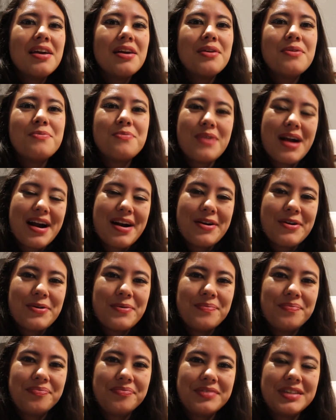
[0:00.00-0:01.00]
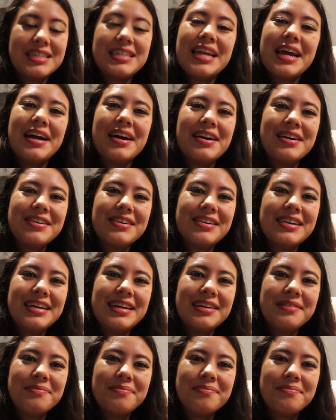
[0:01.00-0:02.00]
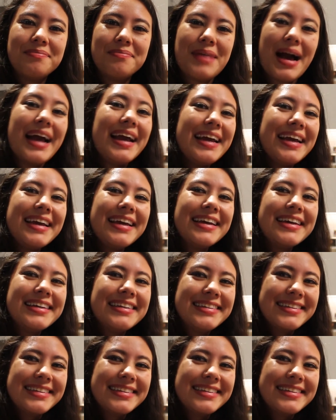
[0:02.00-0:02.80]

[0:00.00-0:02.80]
and wow. Stay hungry. Bye.